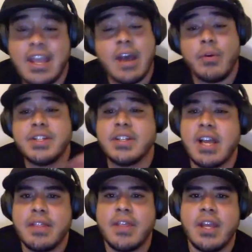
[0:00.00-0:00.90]
yeah, once
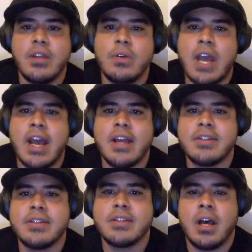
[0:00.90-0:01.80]
again, thank you
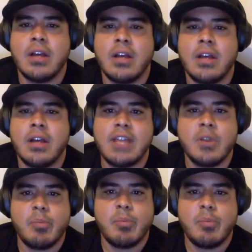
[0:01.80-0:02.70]
guys. Uh,
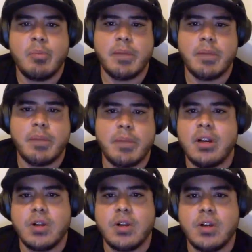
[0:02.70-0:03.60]
Dave from the PDR
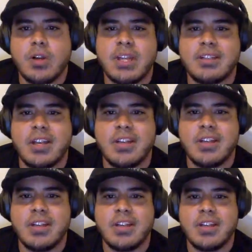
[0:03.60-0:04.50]
Workshop here, Chris with
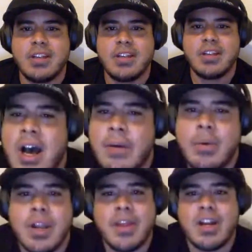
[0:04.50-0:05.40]
Dentless Touch here.
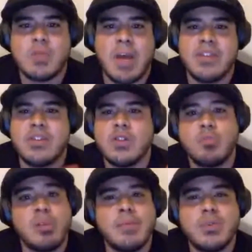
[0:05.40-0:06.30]
Uh, we want to thank our
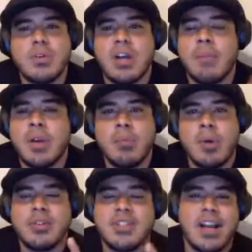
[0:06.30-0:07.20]
sponsors, Blehm Tool
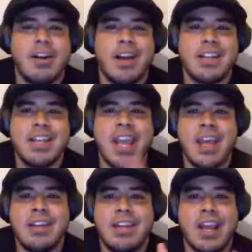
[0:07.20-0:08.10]
Company, Mobile Tech
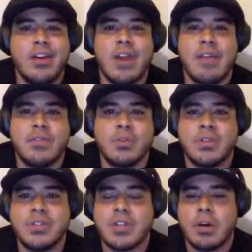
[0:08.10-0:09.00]
RX, and
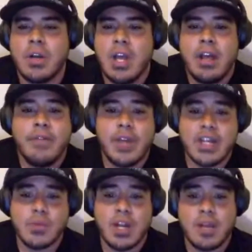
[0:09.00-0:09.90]
Dentcraft Tools. So
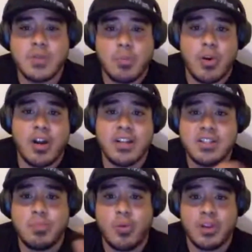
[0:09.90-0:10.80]
if you guys want to help
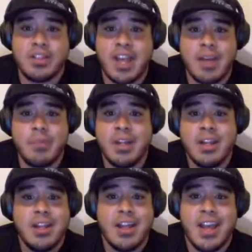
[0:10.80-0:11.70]
support us, support
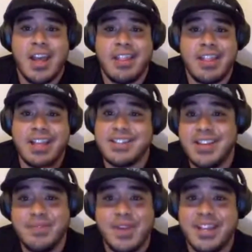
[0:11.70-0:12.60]
them. And
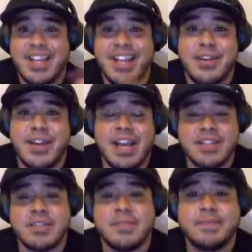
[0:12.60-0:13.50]
that's it, man. Thank you
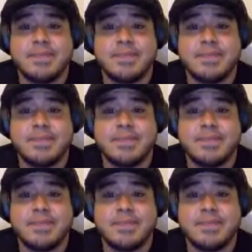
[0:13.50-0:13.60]
guys.